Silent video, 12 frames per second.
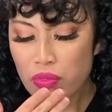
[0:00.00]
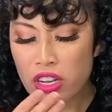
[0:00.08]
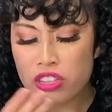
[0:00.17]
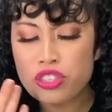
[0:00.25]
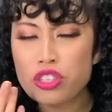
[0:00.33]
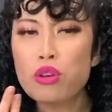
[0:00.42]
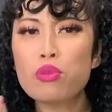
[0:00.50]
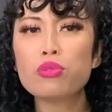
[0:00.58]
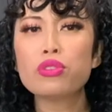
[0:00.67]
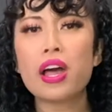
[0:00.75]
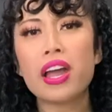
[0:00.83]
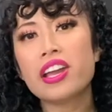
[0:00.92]
It's so
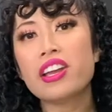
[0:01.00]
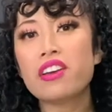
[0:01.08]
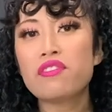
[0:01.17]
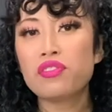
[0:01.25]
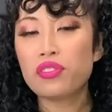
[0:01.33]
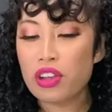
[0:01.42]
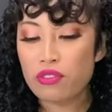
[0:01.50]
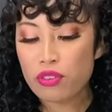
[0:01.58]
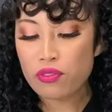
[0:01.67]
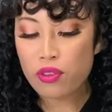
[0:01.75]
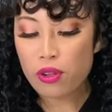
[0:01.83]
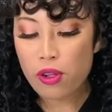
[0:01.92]
light and
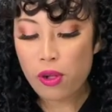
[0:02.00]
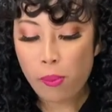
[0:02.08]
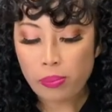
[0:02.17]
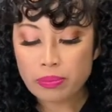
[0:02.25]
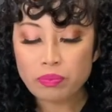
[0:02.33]
flavorful.